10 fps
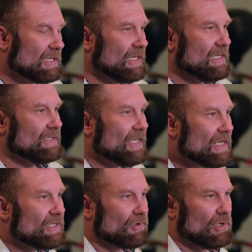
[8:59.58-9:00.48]
thinks
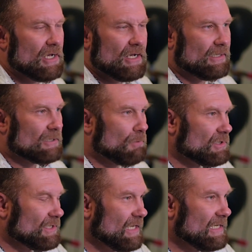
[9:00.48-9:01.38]
this, or this
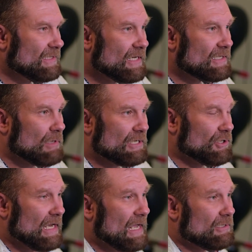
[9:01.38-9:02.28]
person thinks this, so I
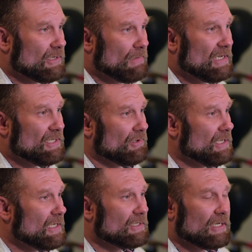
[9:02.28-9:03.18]
shouldn't add somebody until
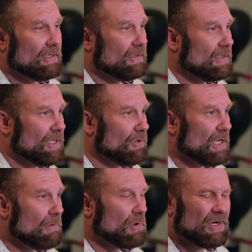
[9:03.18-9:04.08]
this,
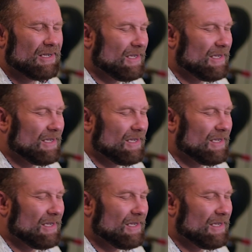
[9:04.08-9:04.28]
number.